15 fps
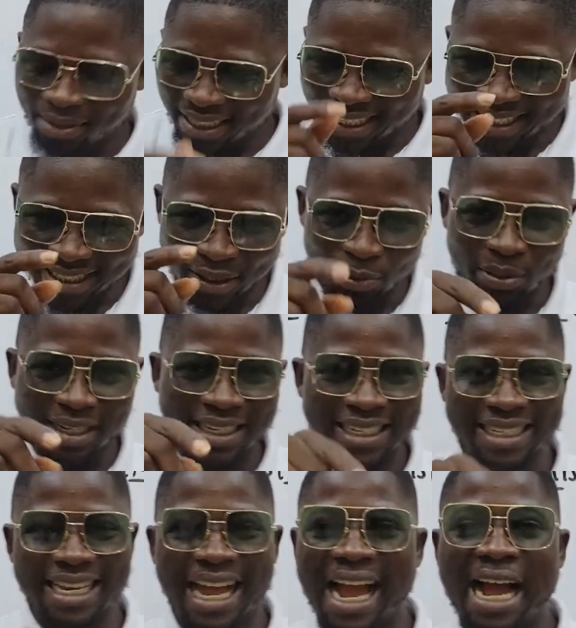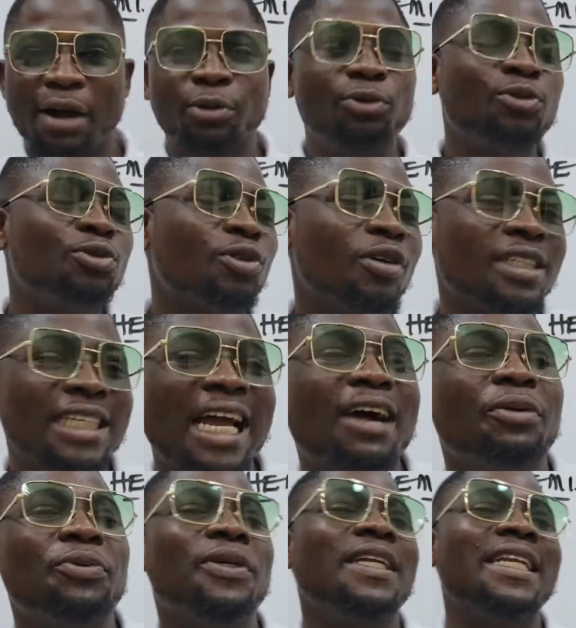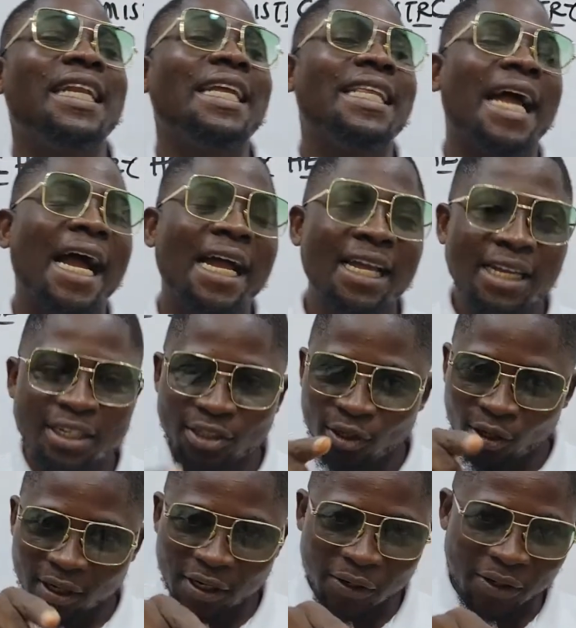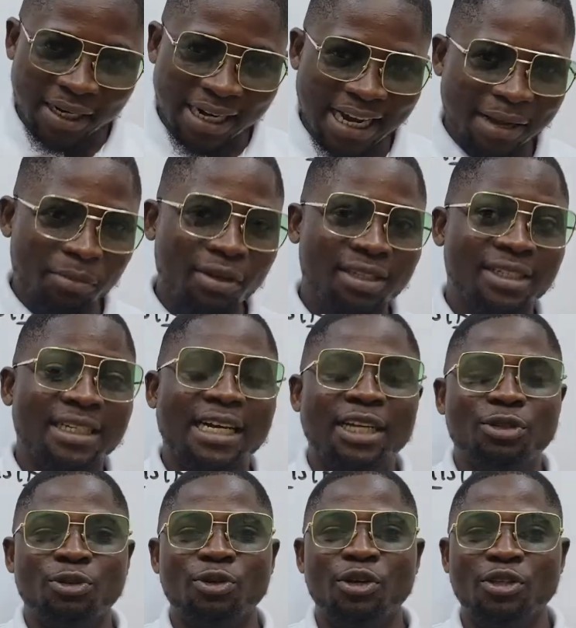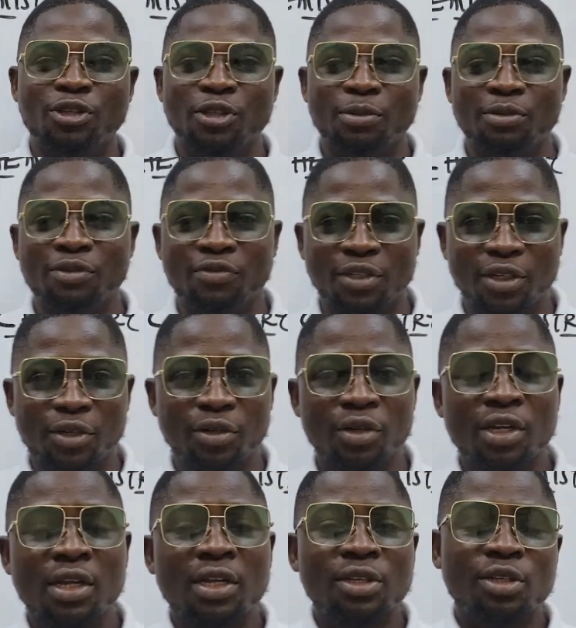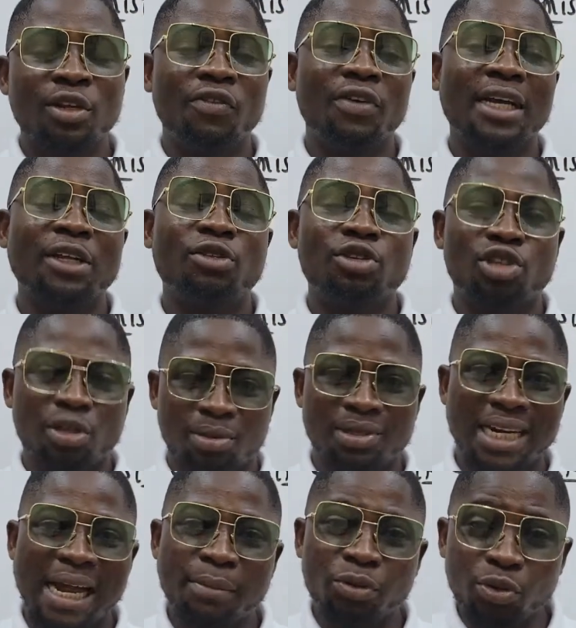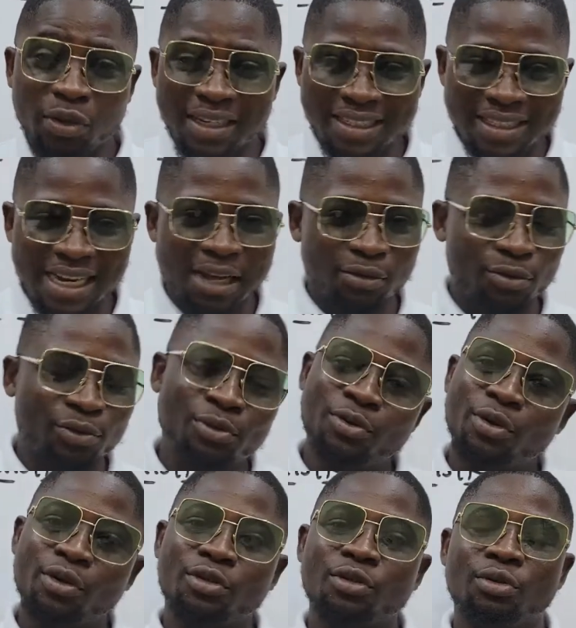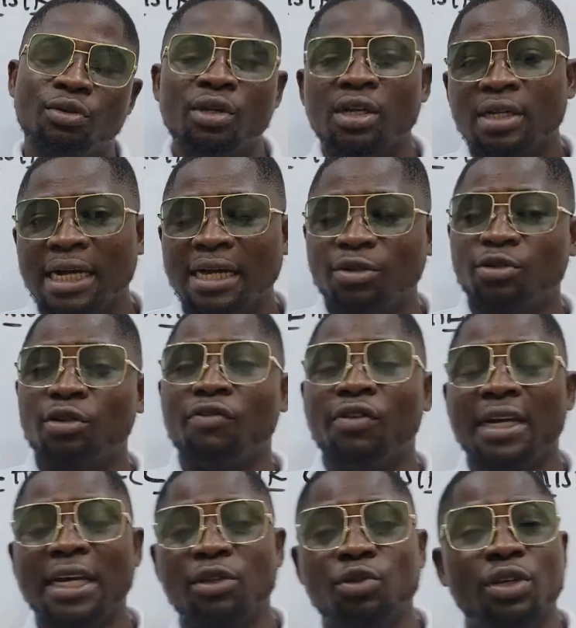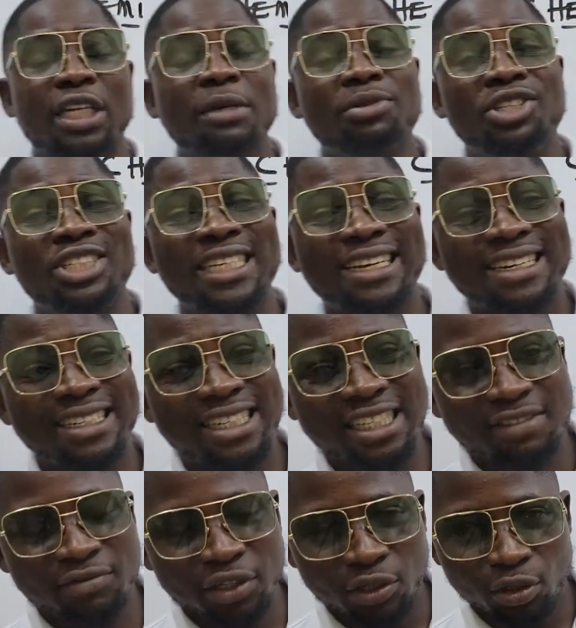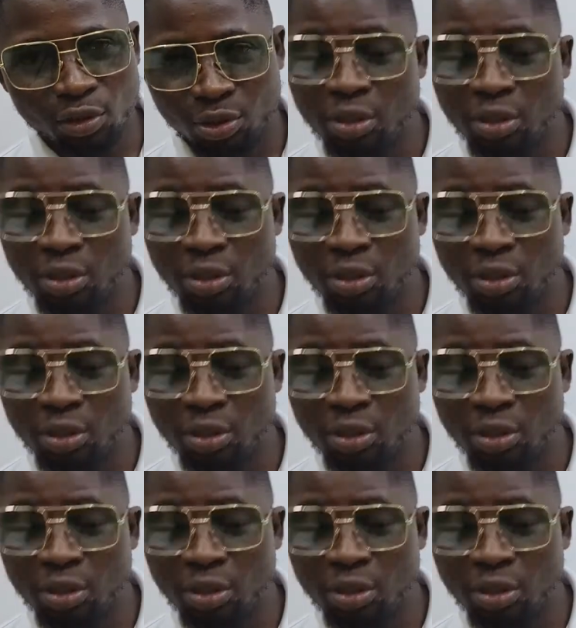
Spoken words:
Please do it now. Do not say I'll do it later. Just click on that like button now to not stop the video. Do not forget to subscribe. Do it now too also. And do not forget to keep sharing this video.